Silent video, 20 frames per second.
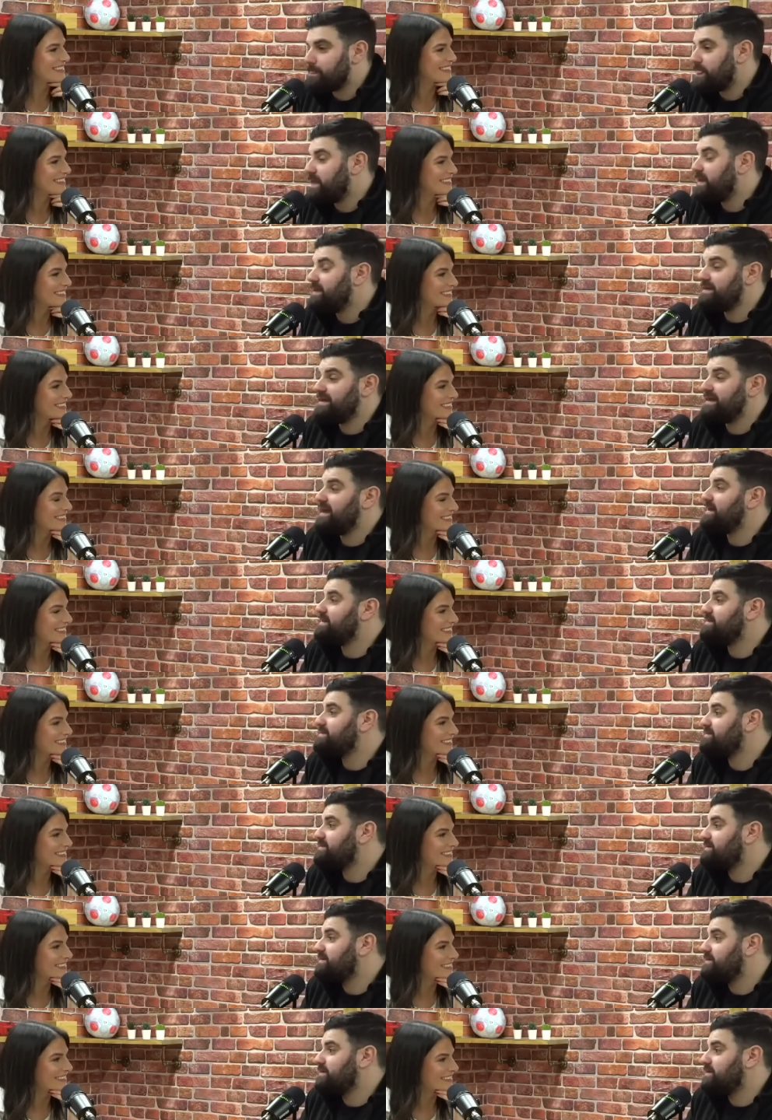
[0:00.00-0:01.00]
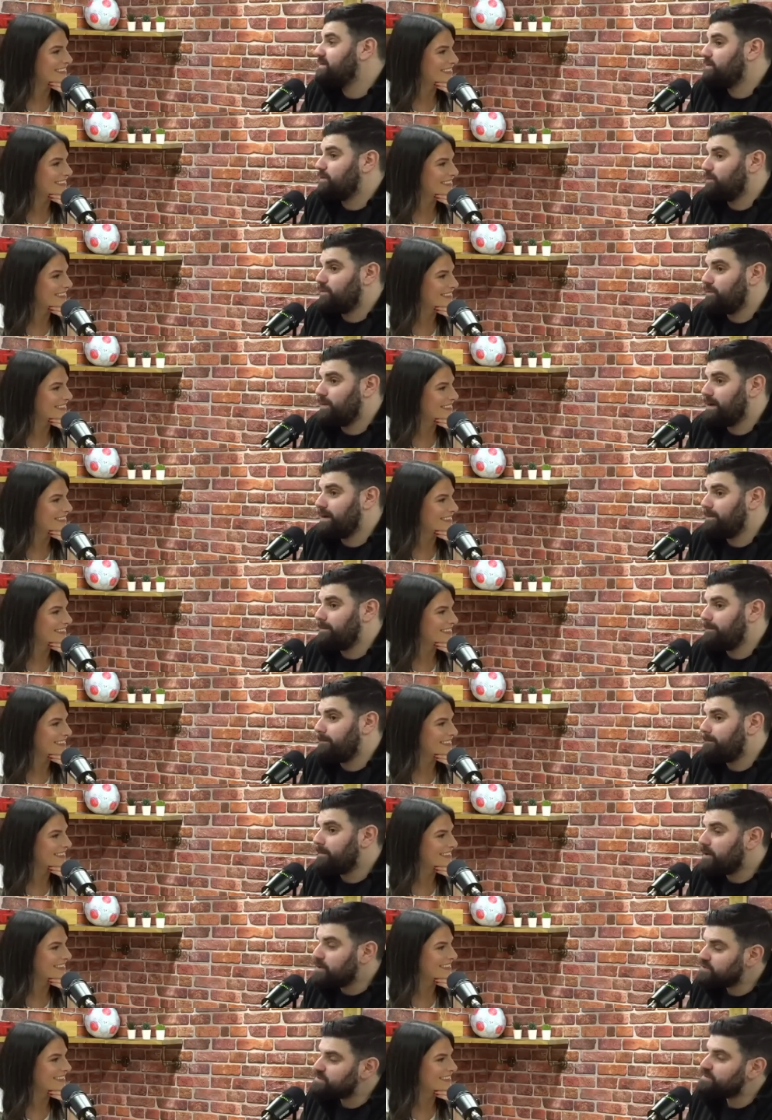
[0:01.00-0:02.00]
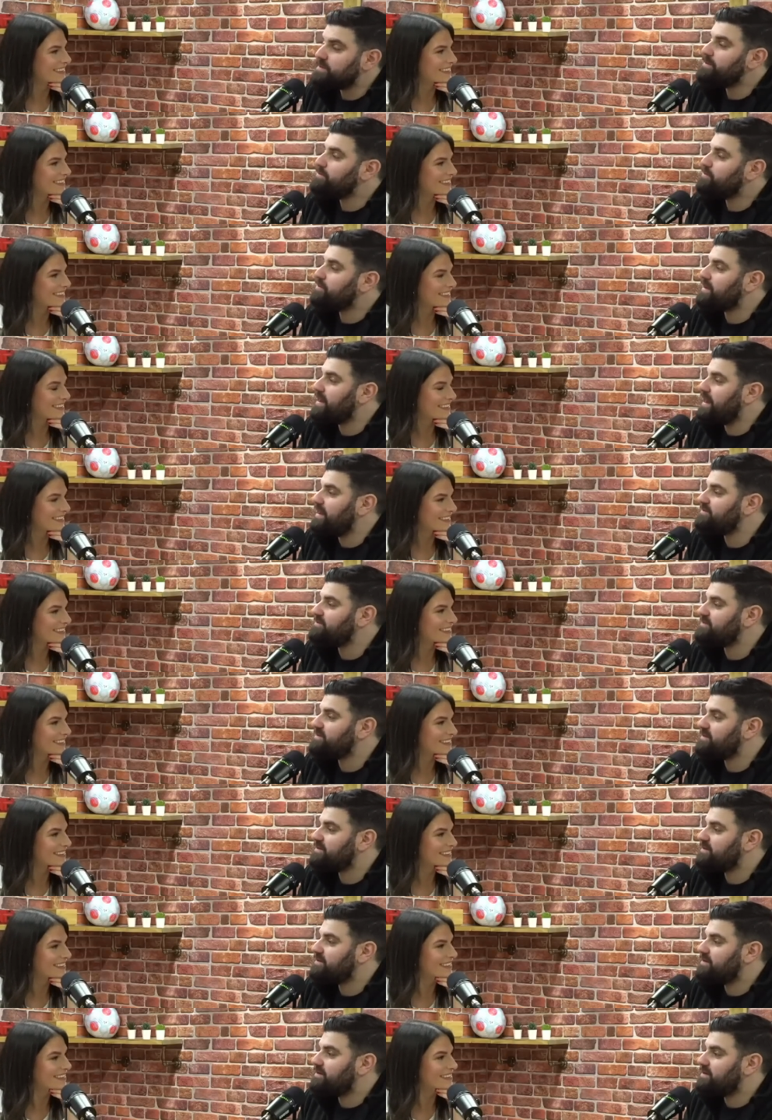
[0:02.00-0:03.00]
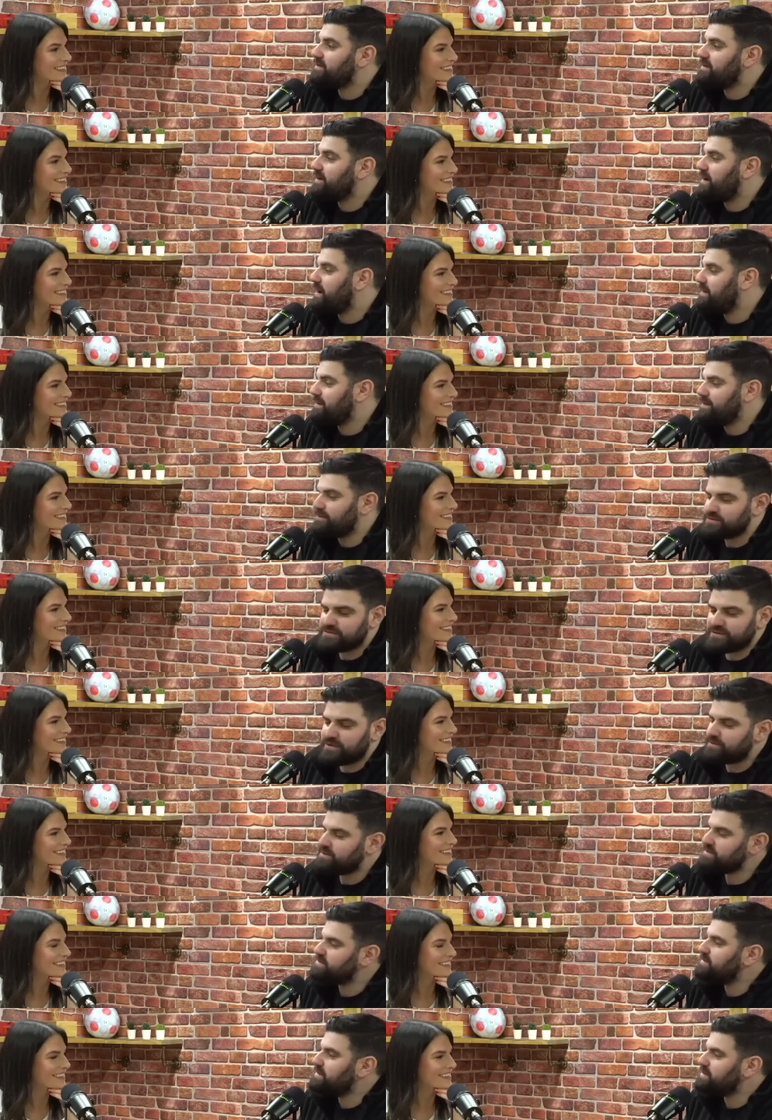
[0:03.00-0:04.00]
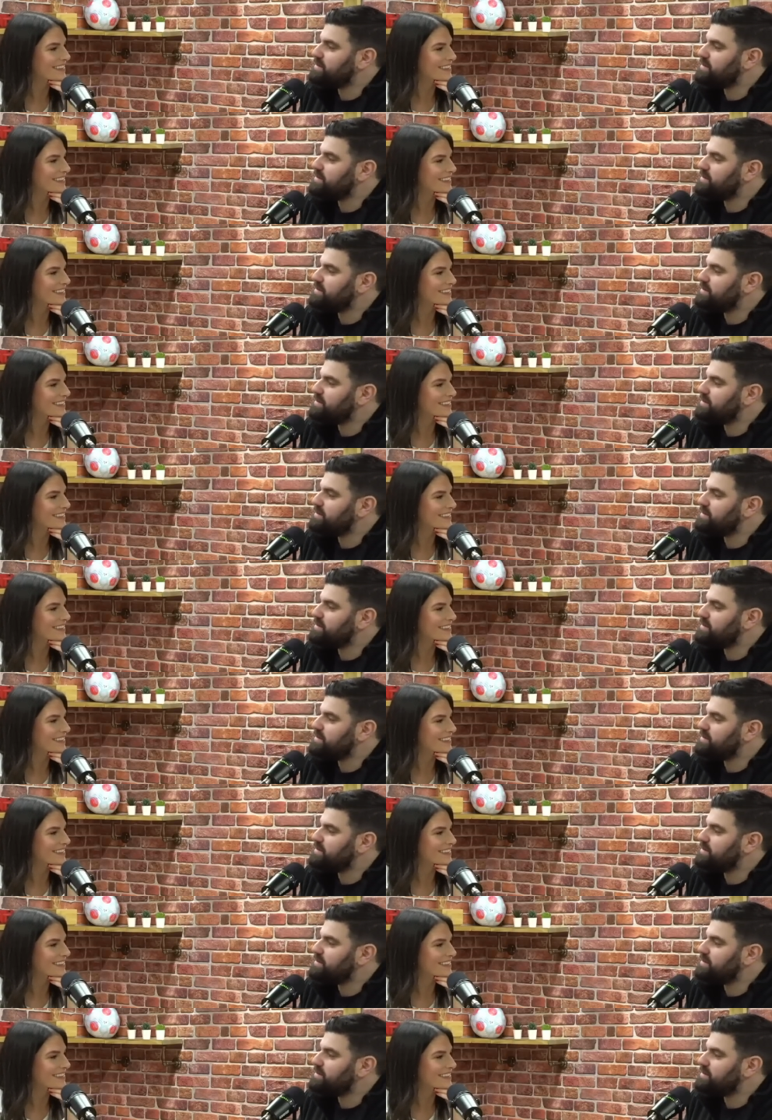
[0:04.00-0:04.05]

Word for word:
Speaker 1: In the end, when most people had left and there was no one to be